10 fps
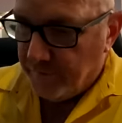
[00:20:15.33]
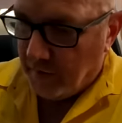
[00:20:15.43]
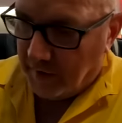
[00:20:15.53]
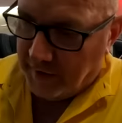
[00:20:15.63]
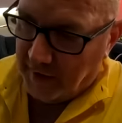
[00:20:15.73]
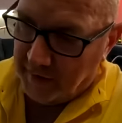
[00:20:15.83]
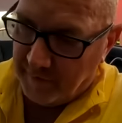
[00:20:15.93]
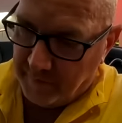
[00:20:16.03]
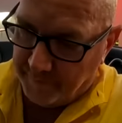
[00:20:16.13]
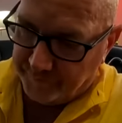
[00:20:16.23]
again
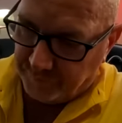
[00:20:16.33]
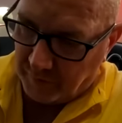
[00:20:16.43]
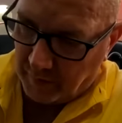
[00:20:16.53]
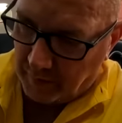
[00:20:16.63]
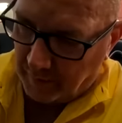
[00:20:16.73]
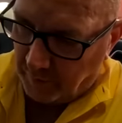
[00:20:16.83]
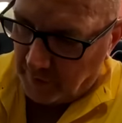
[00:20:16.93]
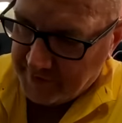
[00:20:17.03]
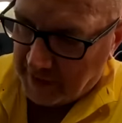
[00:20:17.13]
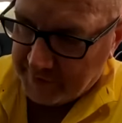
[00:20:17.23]

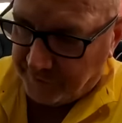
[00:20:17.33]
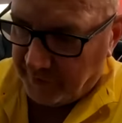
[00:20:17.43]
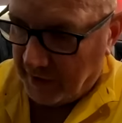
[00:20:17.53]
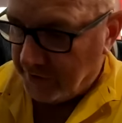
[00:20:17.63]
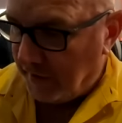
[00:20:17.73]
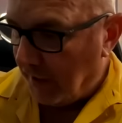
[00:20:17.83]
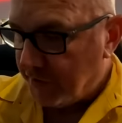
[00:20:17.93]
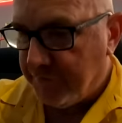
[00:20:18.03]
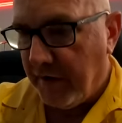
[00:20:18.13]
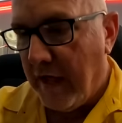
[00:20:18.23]
always ask for an
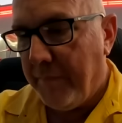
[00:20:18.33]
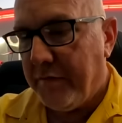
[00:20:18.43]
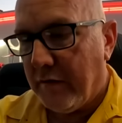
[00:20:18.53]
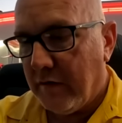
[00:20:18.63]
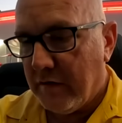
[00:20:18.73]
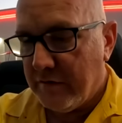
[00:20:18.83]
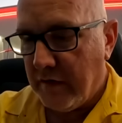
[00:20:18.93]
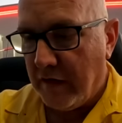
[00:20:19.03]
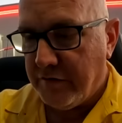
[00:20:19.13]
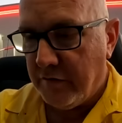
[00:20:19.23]
extra napkin because
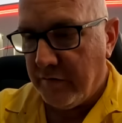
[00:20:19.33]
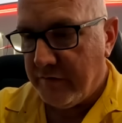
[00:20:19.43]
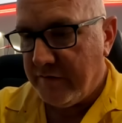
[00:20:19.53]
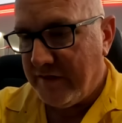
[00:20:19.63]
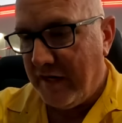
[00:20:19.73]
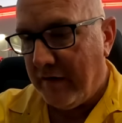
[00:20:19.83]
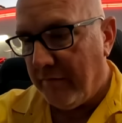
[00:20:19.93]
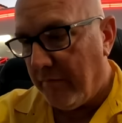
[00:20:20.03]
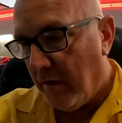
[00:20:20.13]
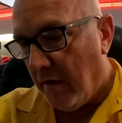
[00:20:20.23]
as you've
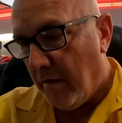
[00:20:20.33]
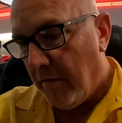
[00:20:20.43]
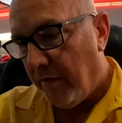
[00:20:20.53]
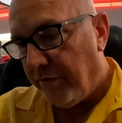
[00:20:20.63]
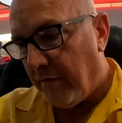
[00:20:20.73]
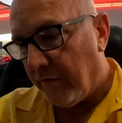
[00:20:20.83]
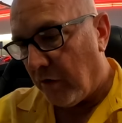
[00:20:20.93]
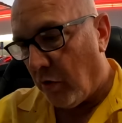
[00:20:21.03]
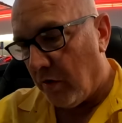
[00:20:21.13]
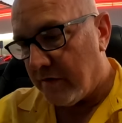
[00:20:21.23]
seen throughout the
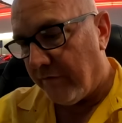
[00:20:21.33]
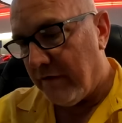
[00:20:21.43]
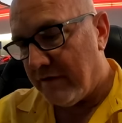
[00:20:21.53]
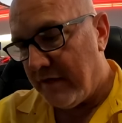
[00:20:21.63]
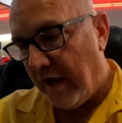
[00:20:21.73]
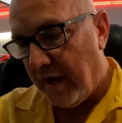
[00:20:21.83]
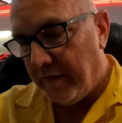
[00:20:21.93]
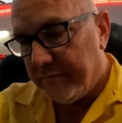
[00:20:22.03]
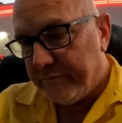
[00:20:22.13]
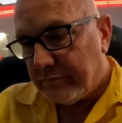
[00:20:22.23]
course of this day
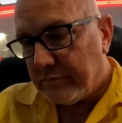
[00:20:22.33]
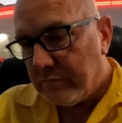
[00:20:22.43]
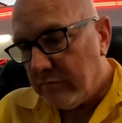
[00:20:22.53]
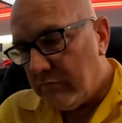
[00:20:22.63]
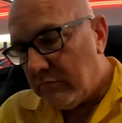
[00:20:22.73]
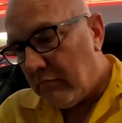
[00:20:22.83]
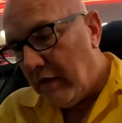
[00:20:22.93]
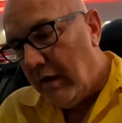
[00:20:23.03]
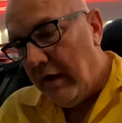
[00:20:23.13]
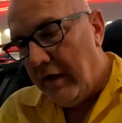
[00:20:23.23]

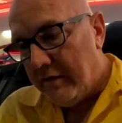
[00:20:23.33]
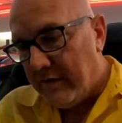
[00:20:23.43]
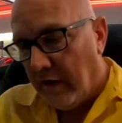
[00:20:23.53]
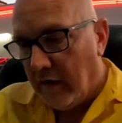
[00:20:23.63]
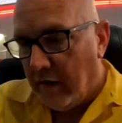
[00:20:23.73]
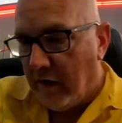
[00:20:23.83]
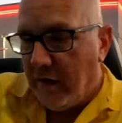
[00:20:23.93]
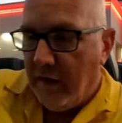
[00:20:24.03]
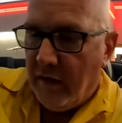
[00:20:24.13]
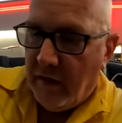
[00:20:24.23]
it uh,
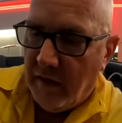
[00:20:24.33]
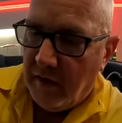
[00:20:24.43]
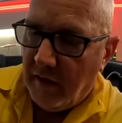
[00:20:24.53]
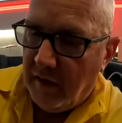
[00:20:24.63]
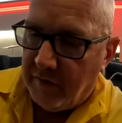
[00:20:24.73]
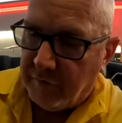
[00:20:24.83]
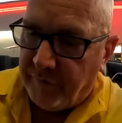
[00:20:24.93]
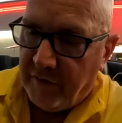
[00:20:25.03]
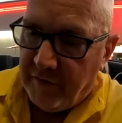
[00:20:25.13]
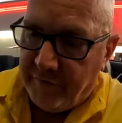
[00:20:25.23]
is a
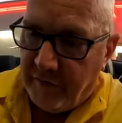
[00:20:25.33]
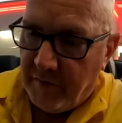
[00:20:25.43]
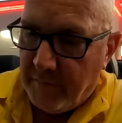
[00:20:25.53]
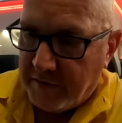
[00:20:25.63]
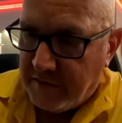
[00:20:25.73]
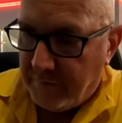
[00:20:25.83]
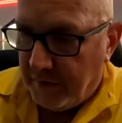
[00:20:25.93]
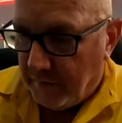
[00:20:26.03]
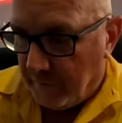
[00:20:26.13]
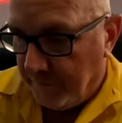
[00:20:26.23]
very very messy
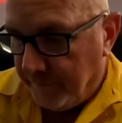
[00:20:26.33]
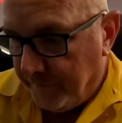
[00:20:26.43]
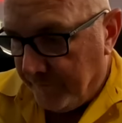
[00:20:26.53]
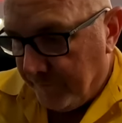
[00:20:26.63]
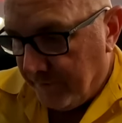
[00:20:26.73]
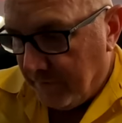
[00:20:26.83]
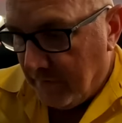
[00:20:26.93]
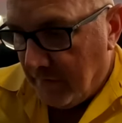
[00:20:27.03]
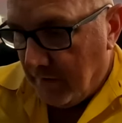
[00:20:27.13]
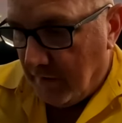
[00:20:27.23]
meal
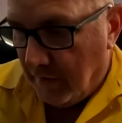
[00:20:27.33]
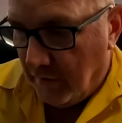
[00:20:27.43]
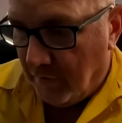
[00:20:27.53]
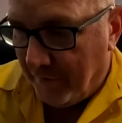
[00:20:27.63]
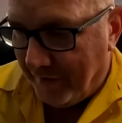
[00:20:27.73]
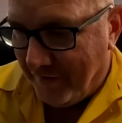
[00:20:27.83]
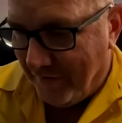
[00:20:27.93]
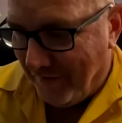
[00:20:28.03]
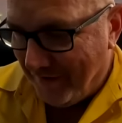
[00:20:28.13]
oh my god